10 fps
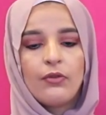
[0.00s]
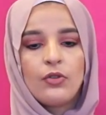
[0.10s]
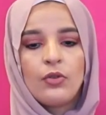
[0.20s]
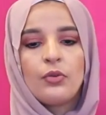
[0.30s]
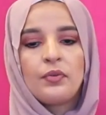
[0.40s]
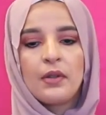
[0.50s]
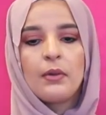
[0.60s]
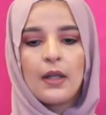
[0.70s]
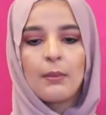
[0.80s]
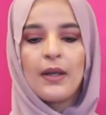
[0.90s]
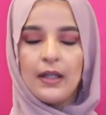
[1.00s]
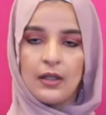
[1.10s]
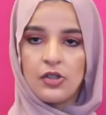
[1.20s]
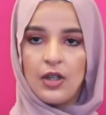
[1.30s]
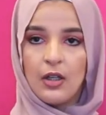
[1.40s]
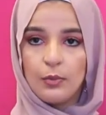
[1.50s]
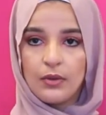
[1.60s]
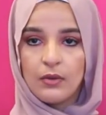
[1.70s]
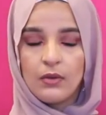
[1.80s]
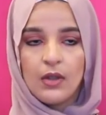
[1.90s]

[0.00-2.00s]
you feel like might actually help you.